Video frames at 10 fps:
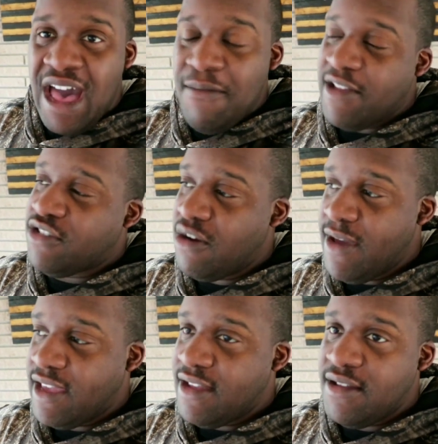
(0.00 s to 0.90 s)
I'm about to start
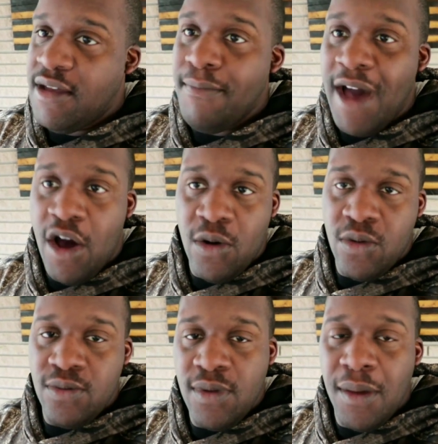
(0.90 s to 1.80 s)
making my
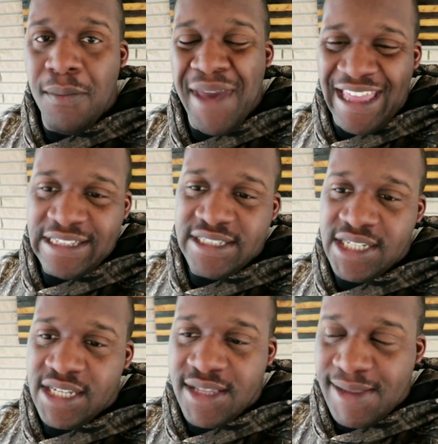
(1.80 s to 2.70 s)
own baits,